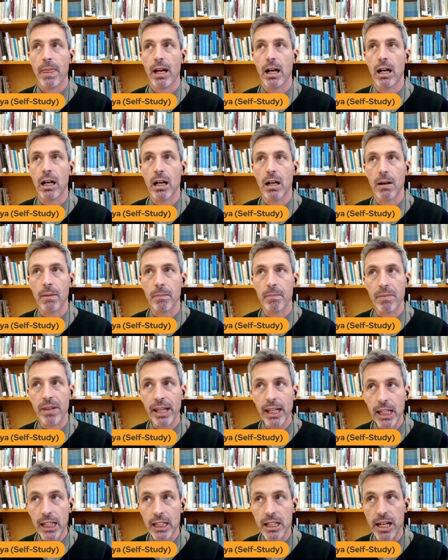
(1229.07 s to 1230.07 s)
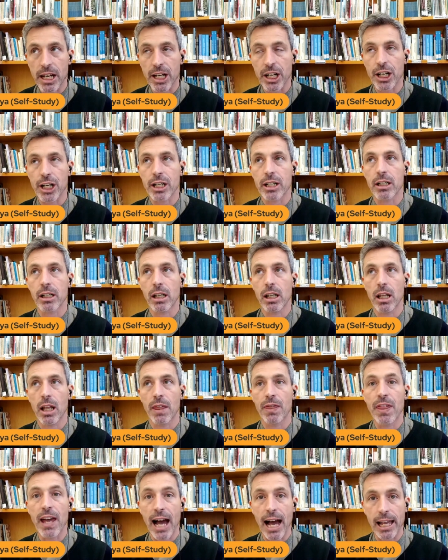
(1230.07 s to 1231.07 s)
um, inner
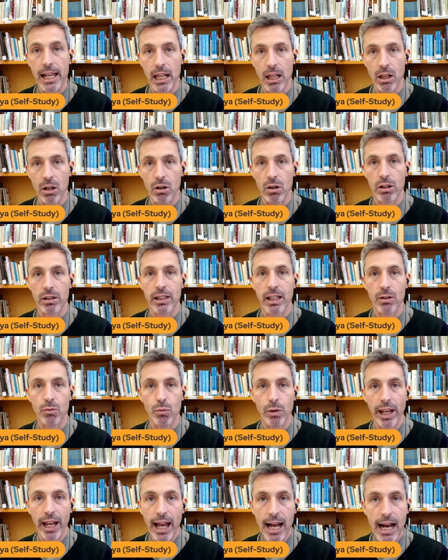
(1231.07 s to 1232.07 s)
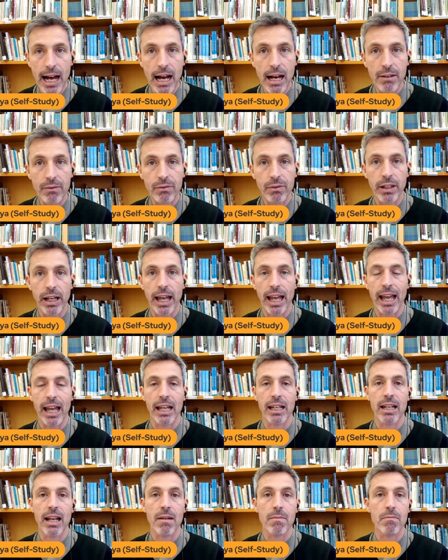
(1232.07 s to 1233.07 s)
dialogue that we have
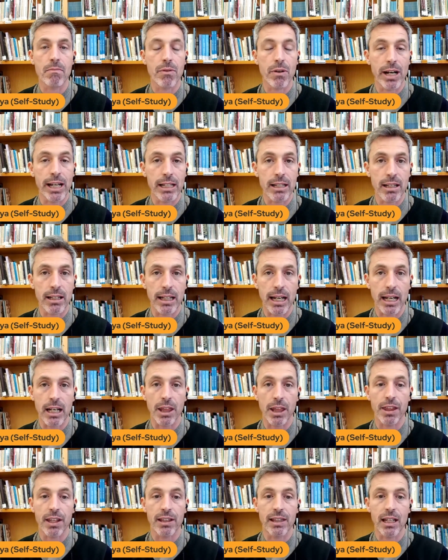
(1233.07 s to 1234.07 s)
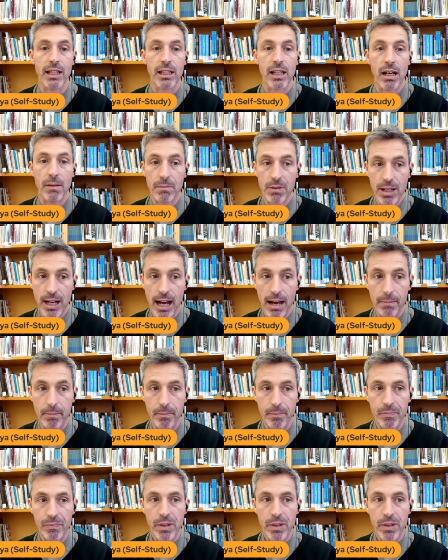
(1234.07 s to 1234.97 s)
and embracing anything that comes up.